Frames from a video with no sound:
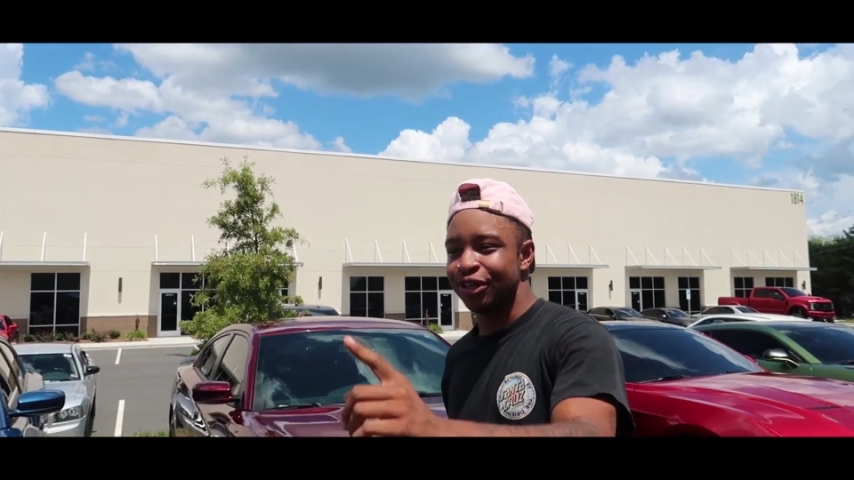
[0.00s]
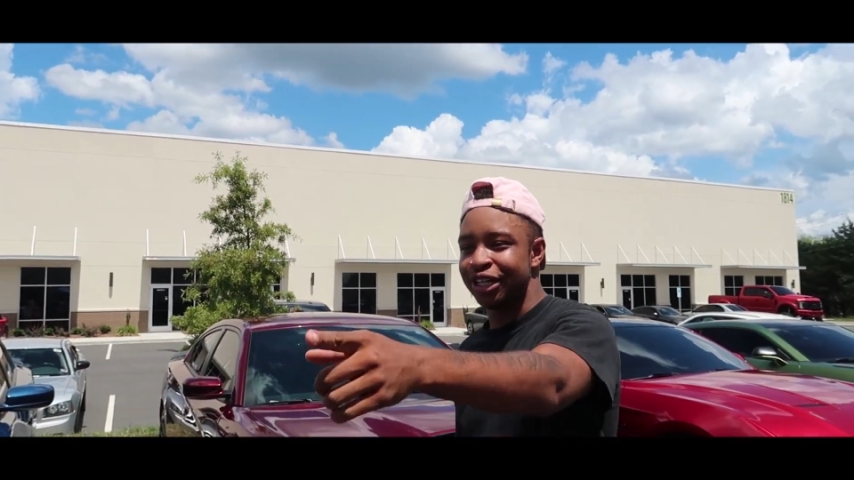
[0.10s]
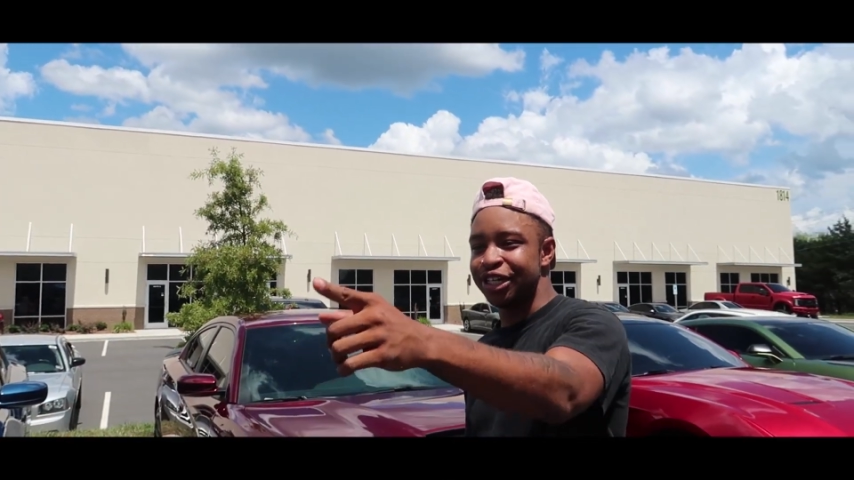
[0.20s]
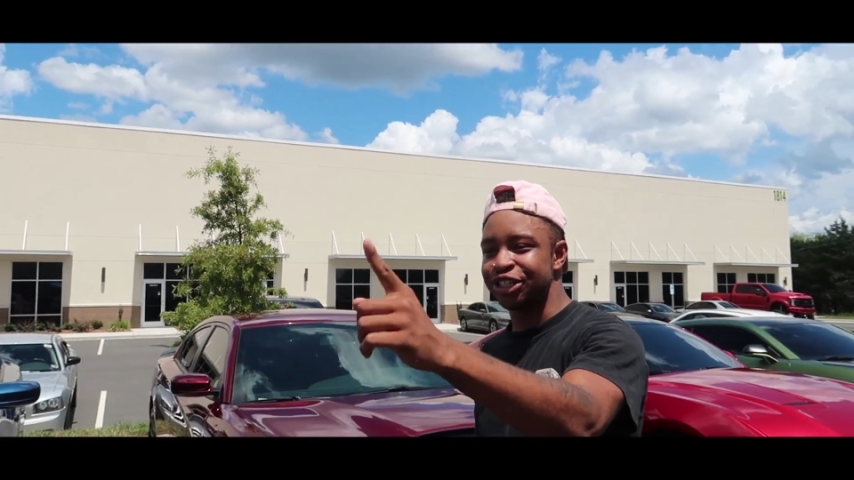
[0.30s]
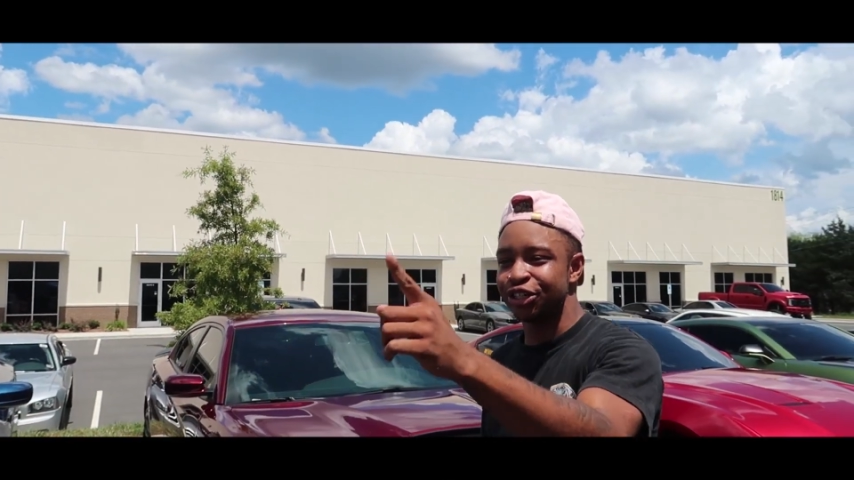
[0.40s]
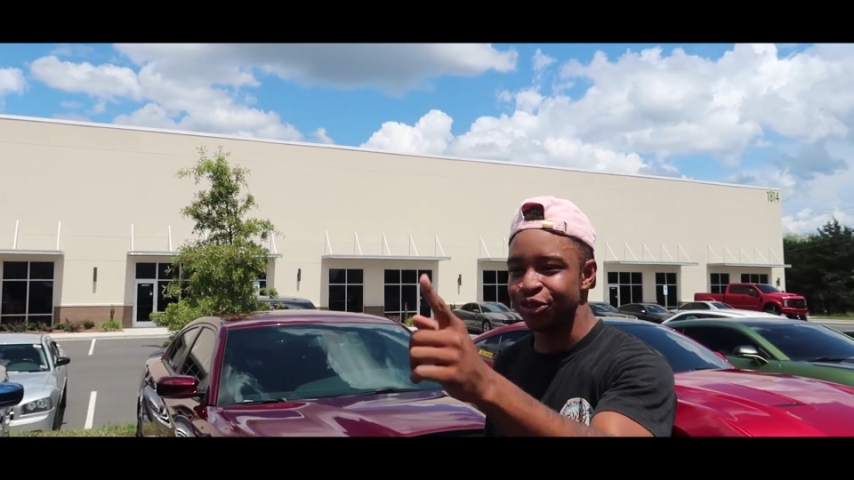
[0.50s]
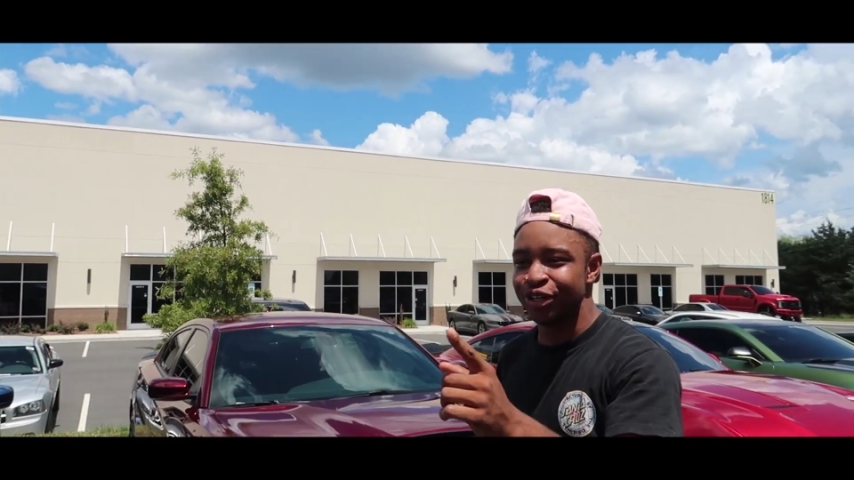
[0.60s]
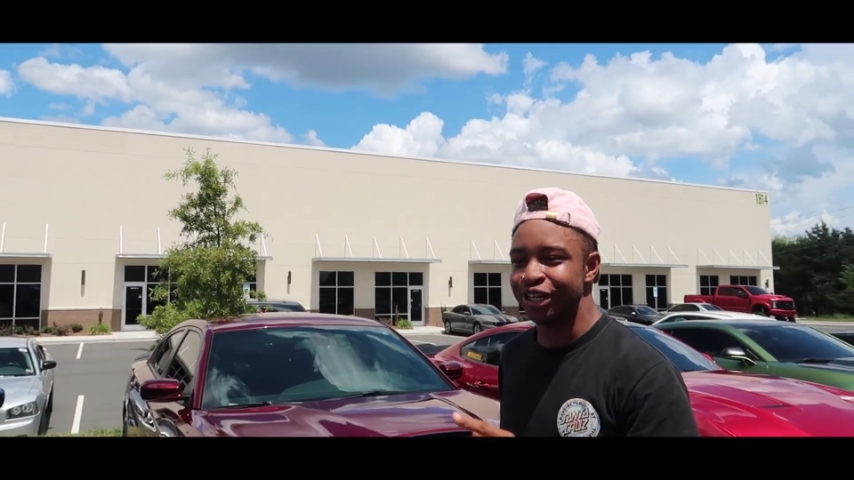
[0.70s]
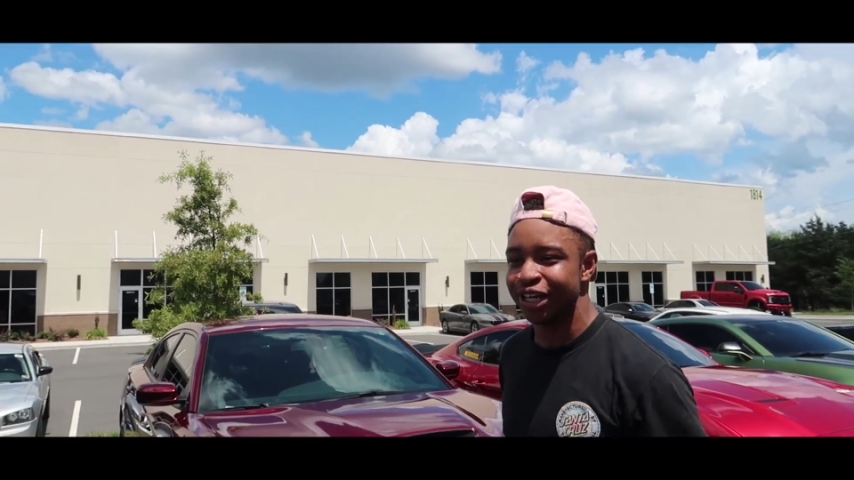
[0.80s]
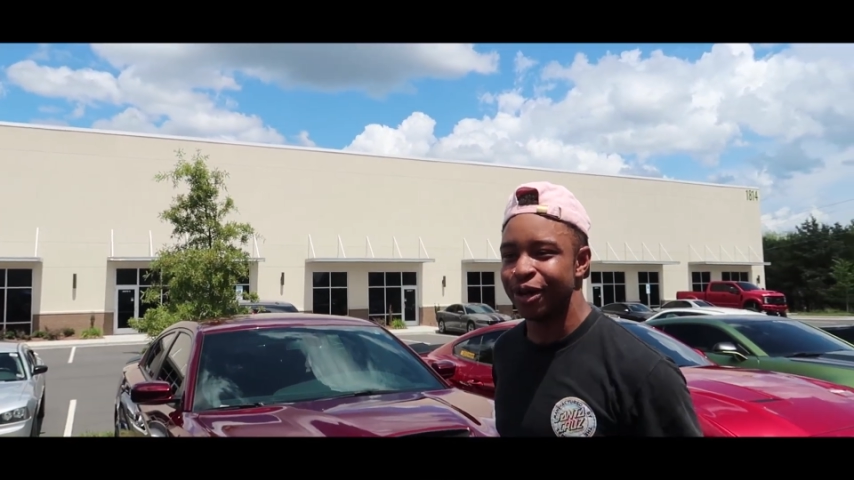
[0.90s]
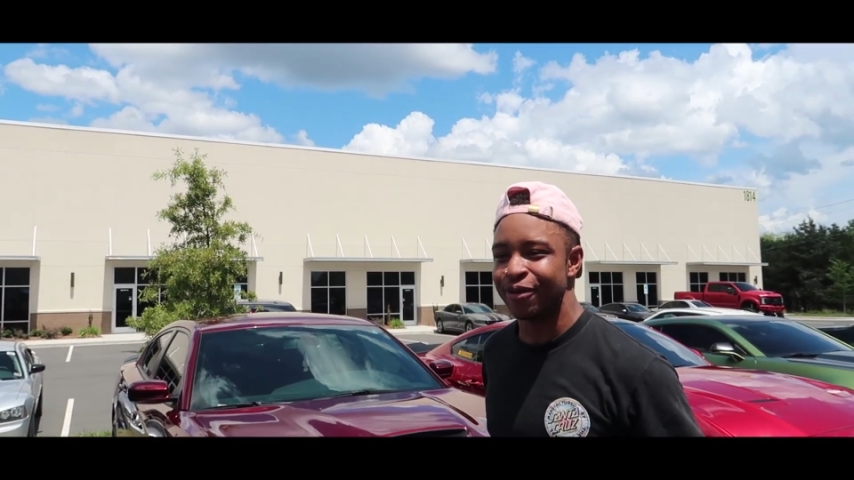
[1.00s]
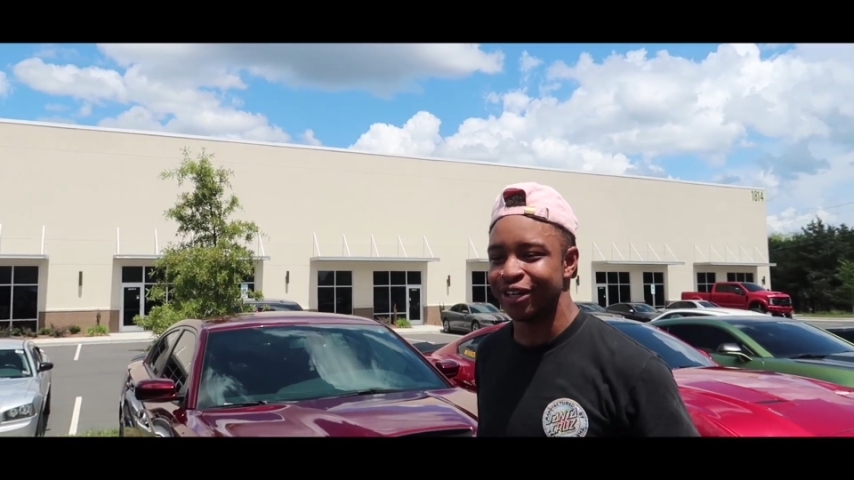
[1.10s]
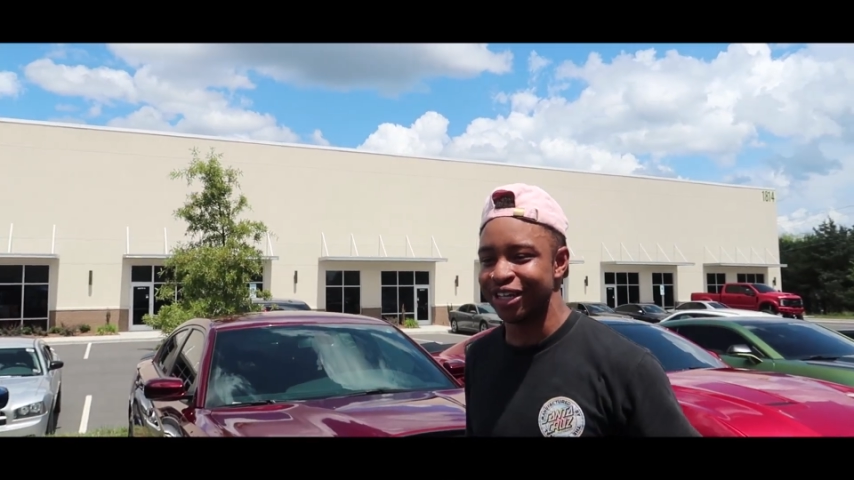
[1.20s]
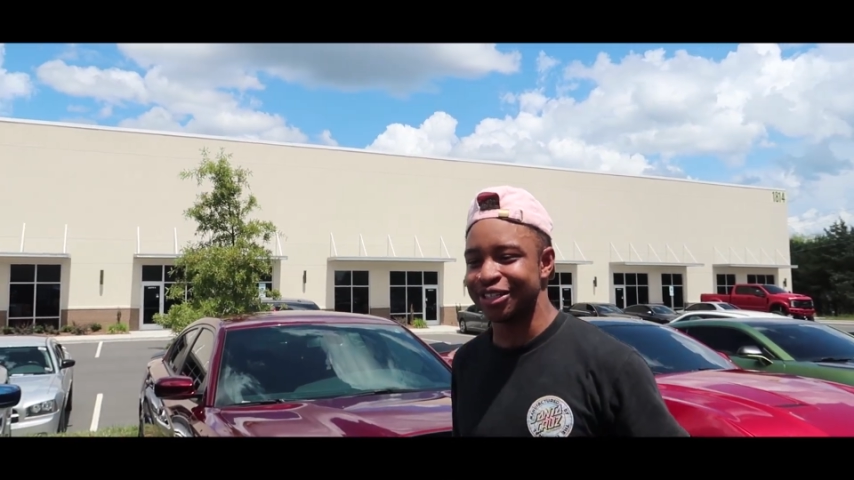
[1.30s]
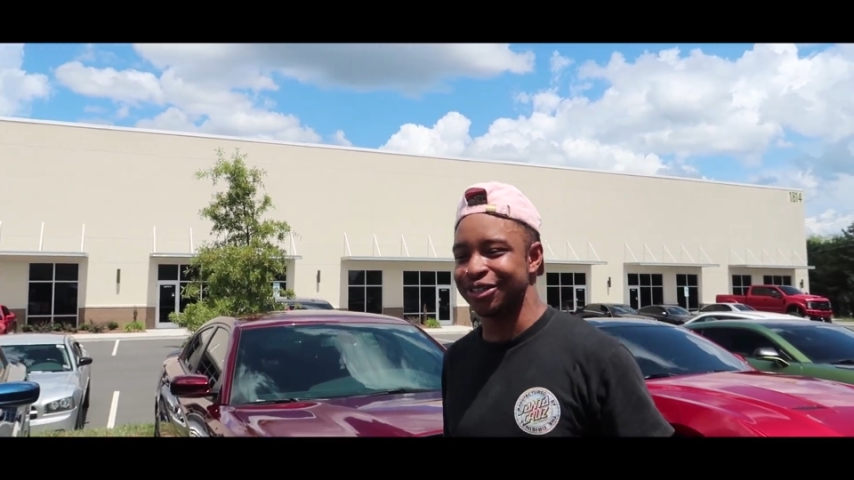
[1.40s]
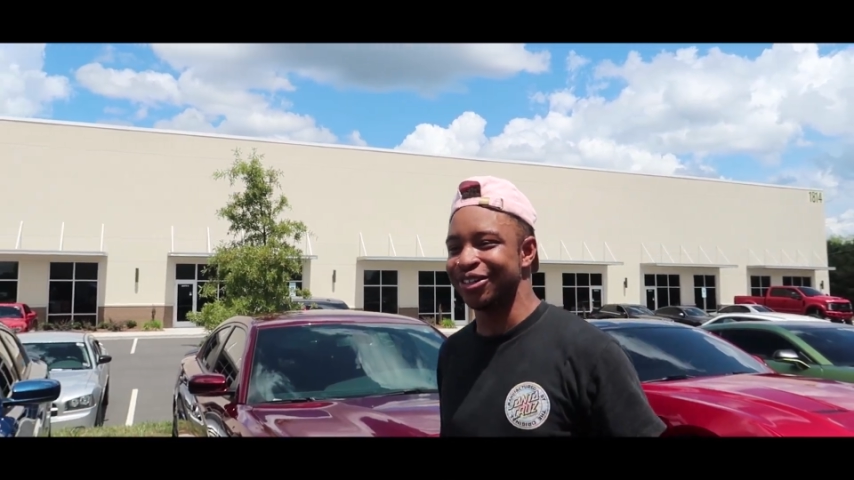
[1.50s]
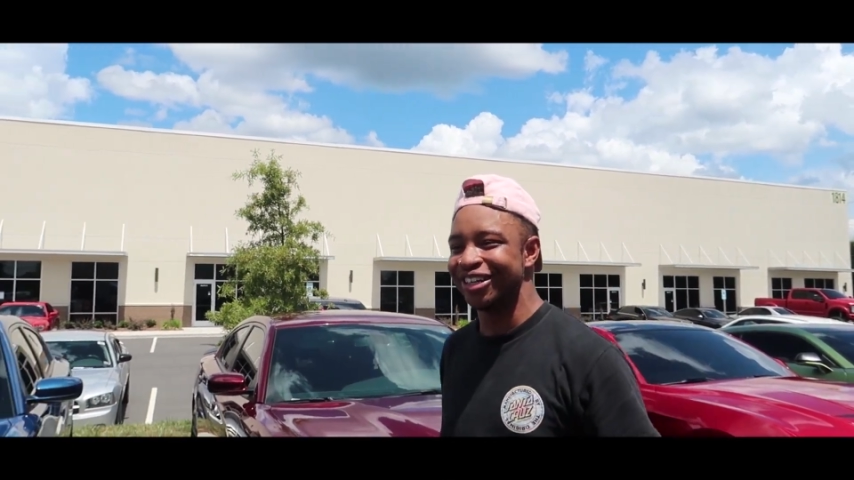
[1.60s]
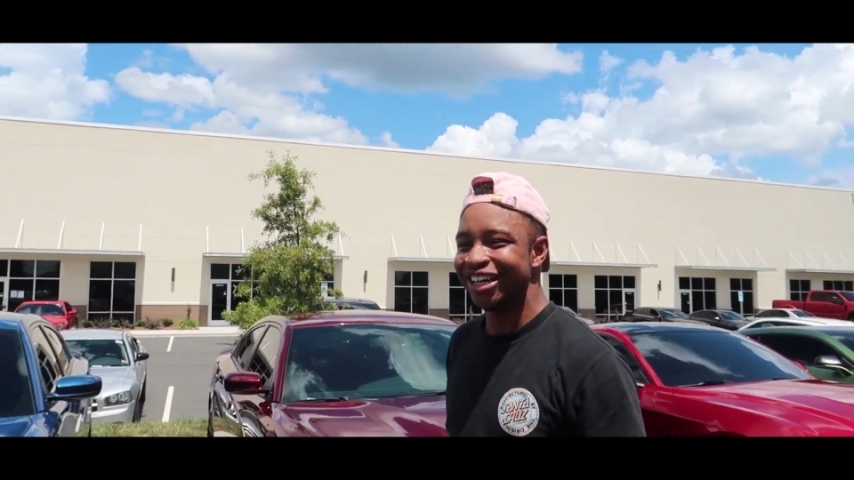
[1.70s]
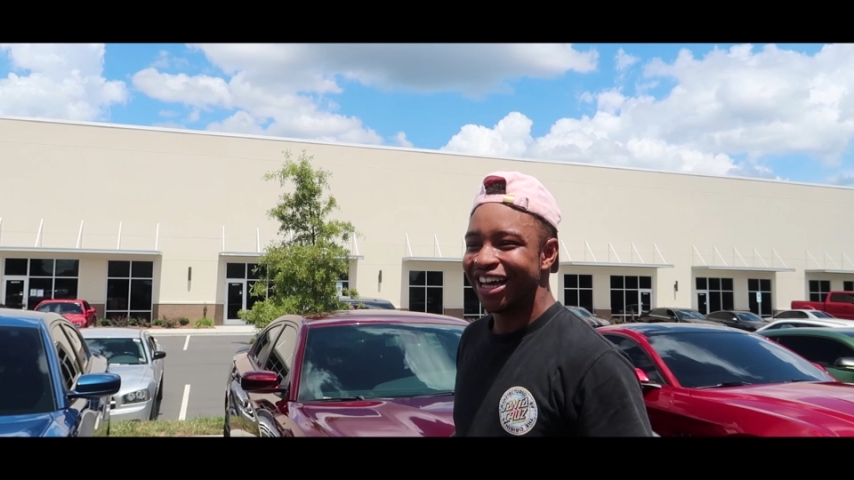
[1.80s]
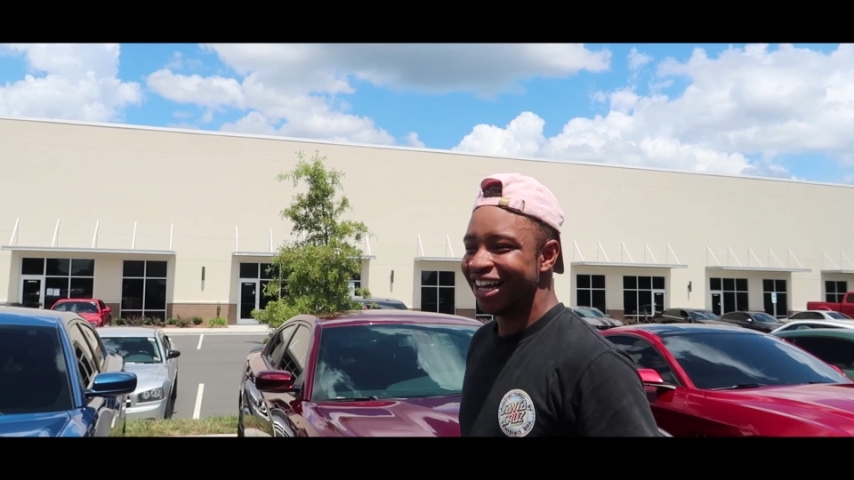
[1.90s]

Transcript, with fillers: At least you, you know I, I want it.